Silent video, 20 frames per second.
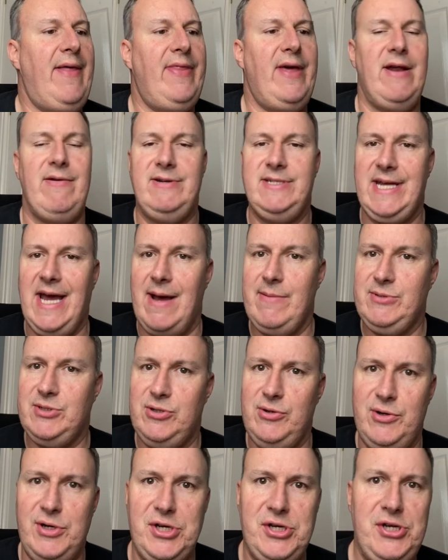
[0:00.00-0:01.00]
There is
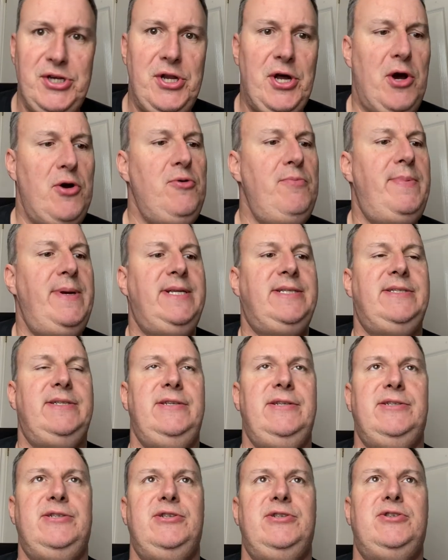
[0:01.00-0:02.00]
absolutely no
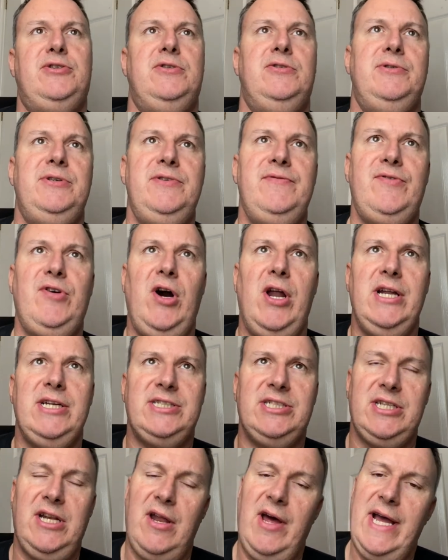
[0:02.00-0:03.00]
bitterness at all. You've got a
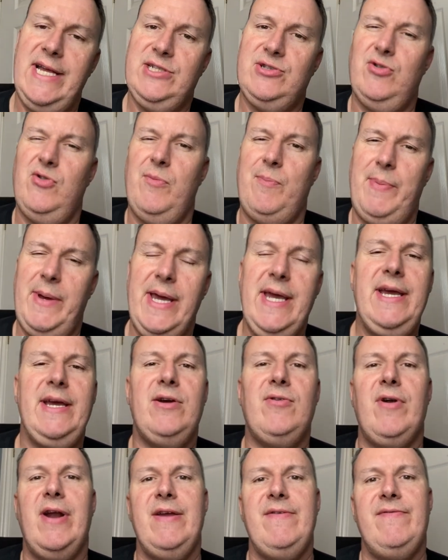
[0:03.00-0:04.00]
slight sort of pink
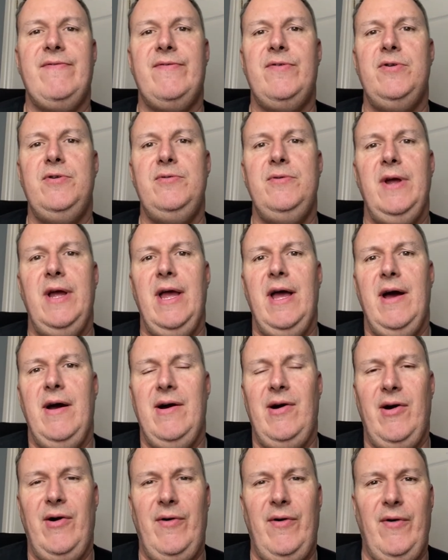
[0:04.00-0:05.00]
grapefruit
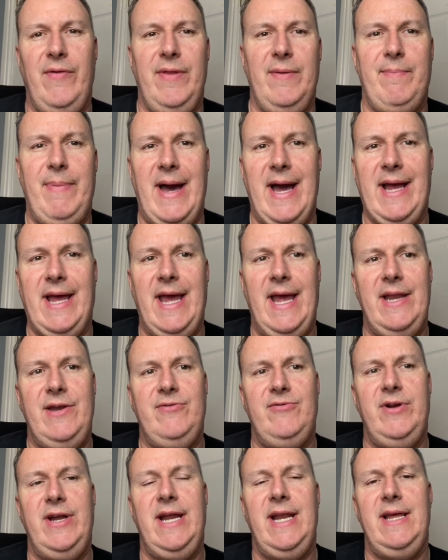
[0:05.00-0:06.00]
on the back end,
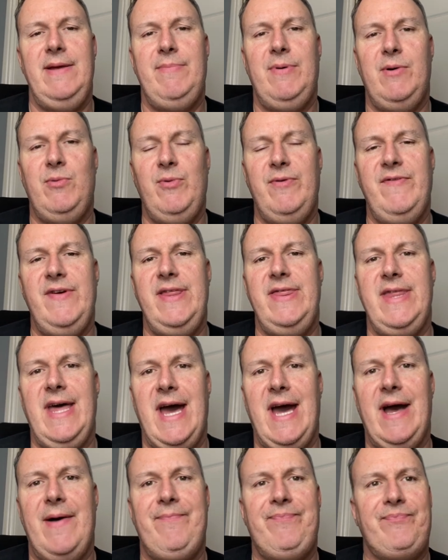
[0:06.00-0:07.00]
really. But within
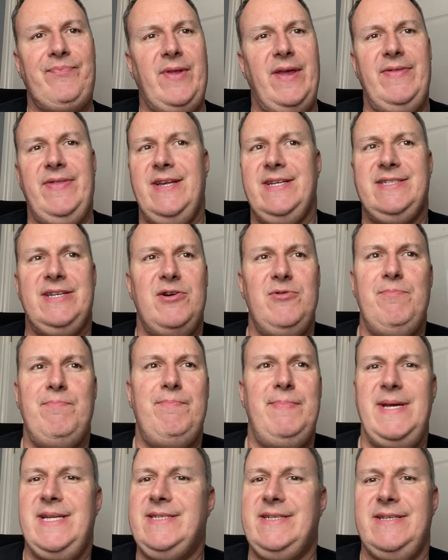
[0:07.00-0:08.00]
that, there's no
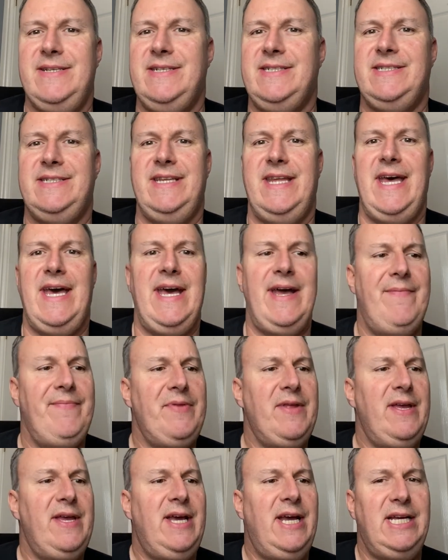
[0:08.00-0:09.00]
bitterness there.
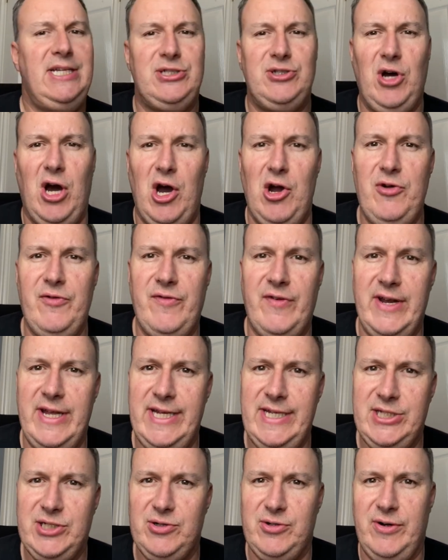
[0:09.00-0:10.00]
It's not
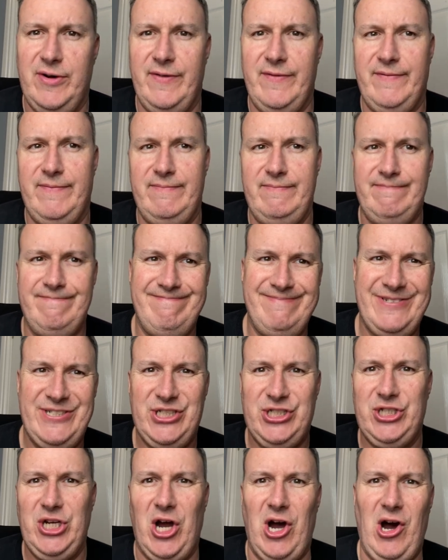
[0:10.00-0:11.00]
overly sort of
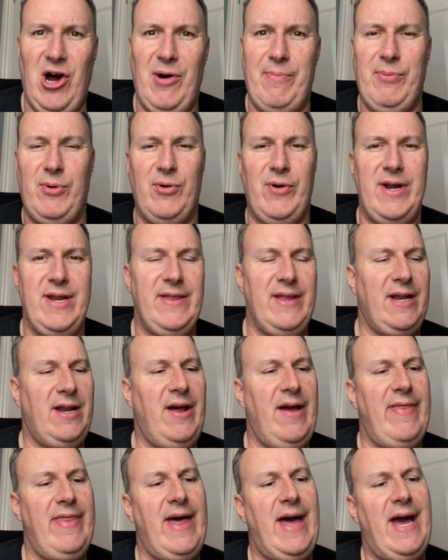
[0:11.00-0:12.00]
sharp or anything
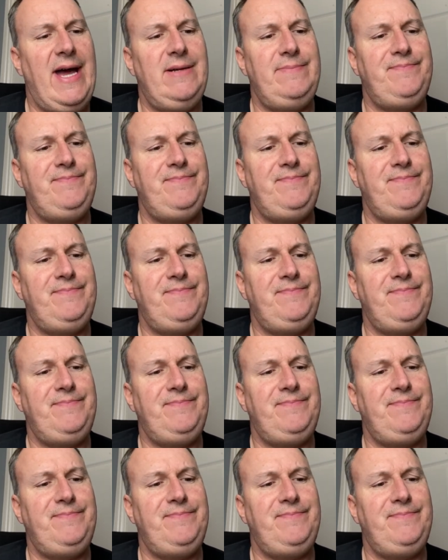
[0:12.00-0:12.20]
like that.